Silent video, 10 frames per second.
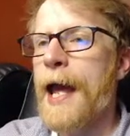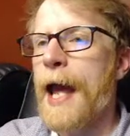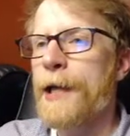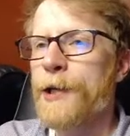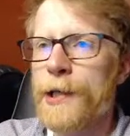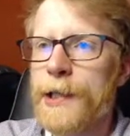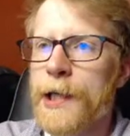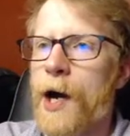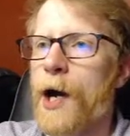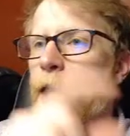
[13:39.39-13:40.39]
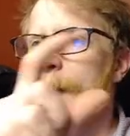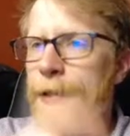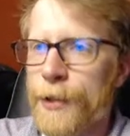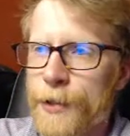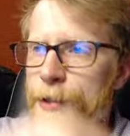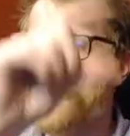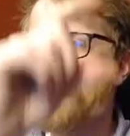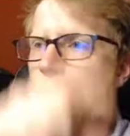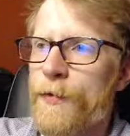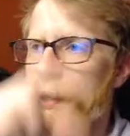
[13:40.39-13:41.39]
And you're in a car and you're
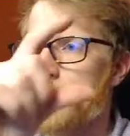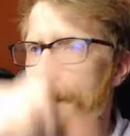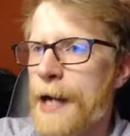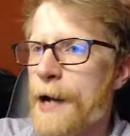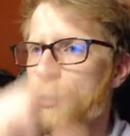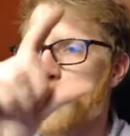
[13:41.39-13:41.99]
moving up and down,